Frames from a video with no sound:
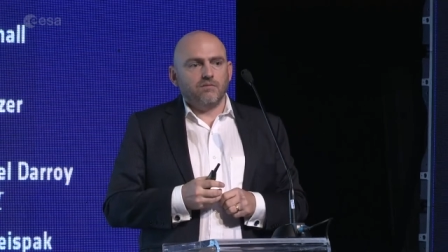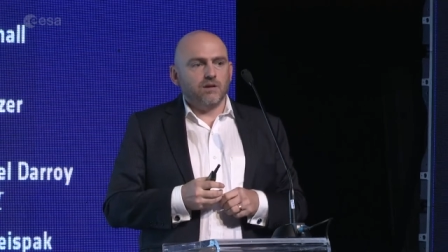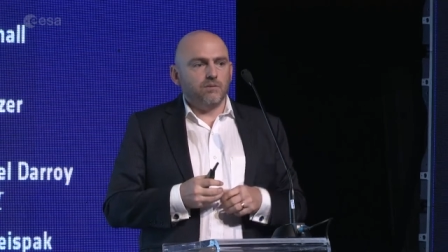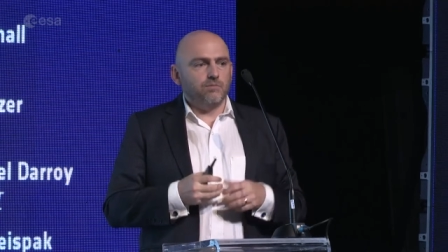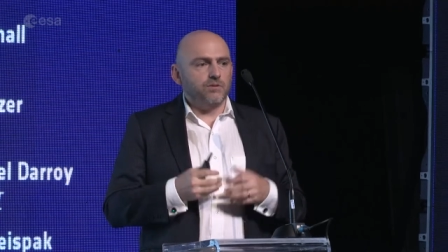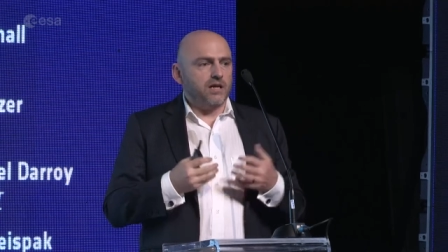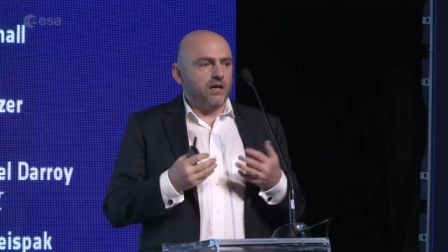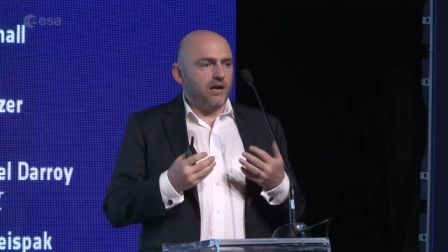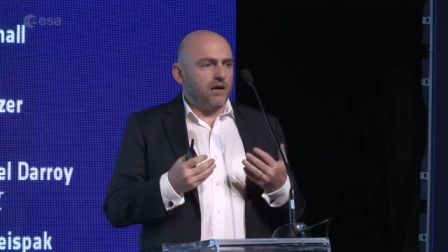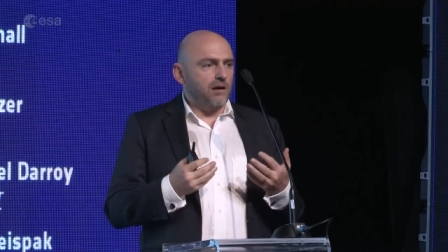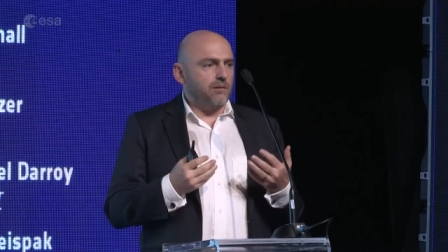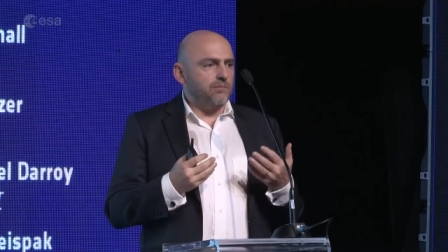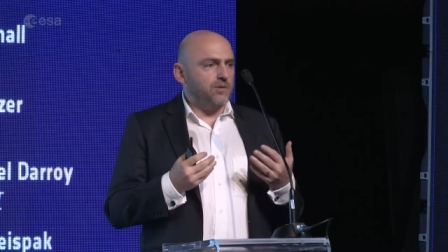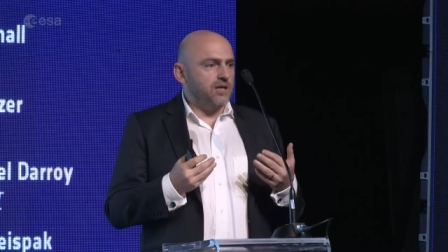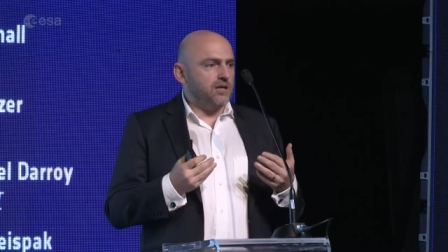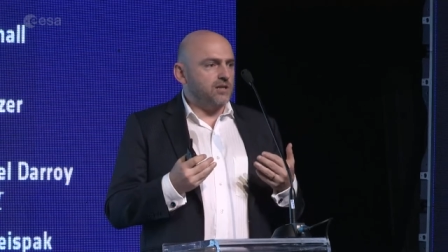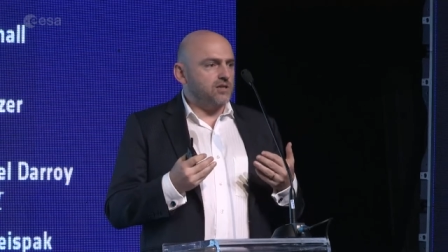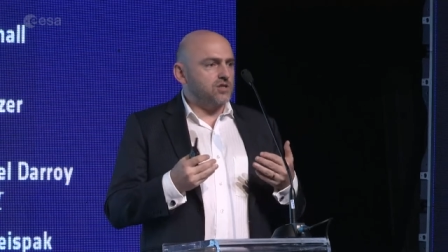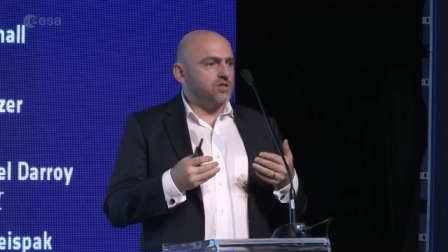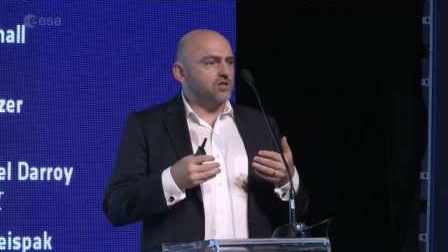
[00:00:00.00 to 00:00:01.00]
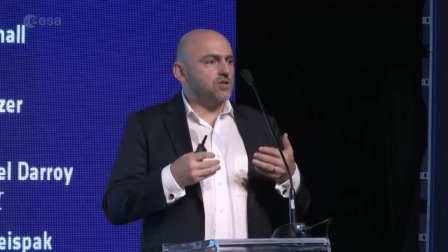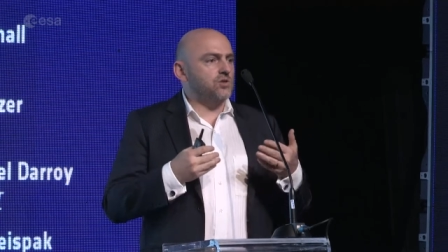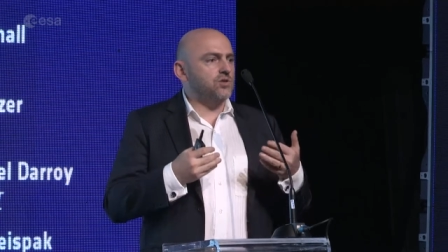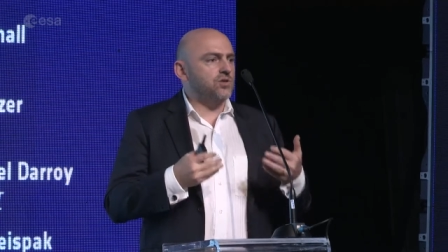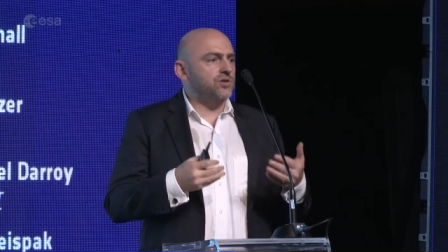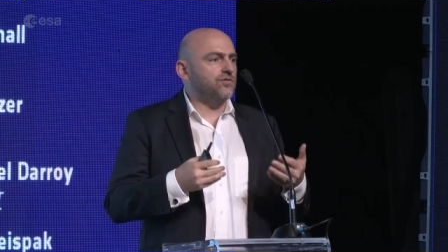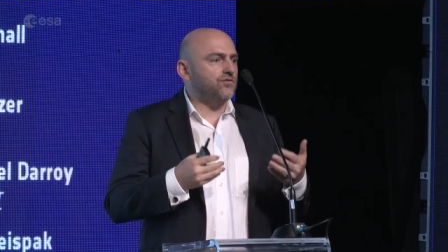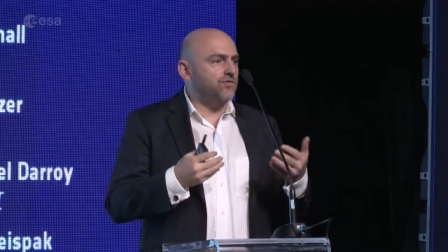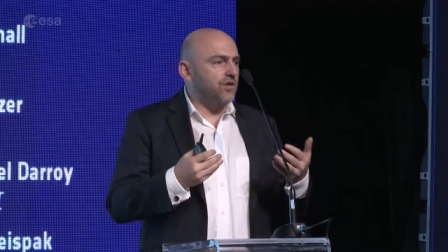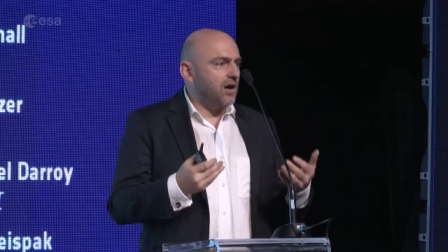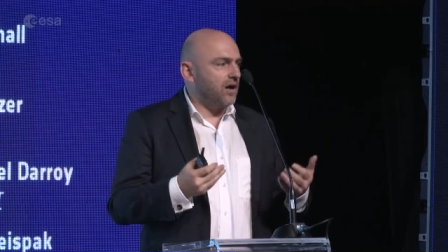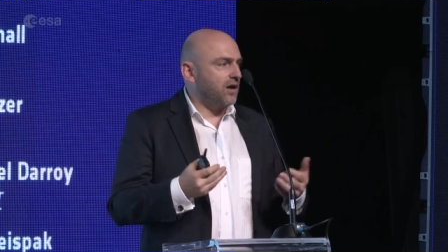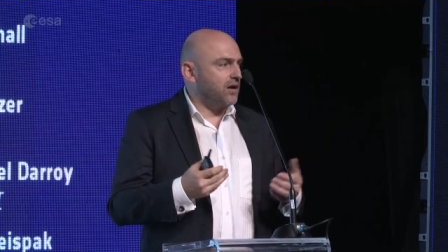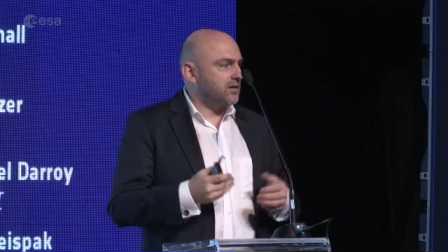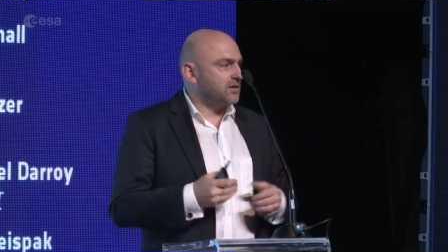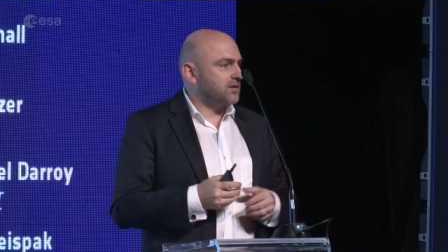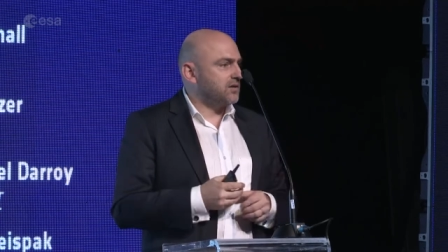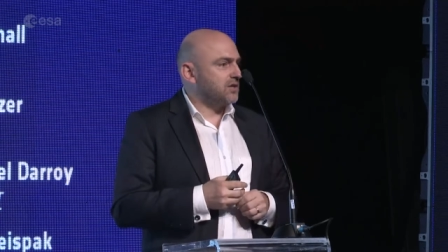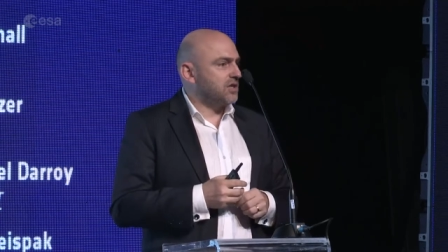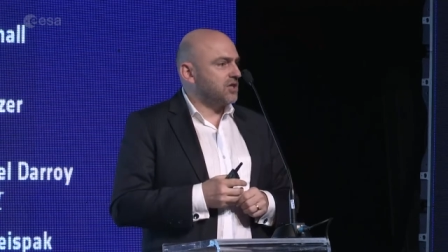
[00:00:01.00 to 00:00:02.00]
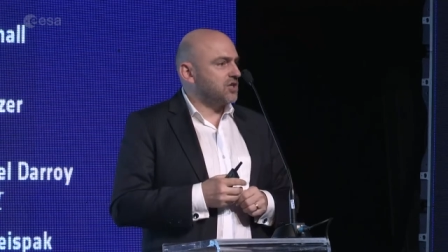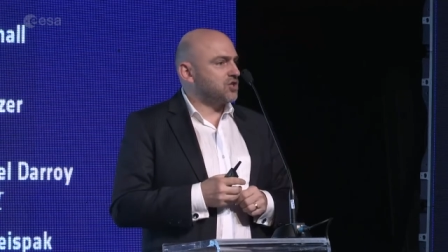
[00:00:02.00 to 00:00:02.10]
we are becoming a certified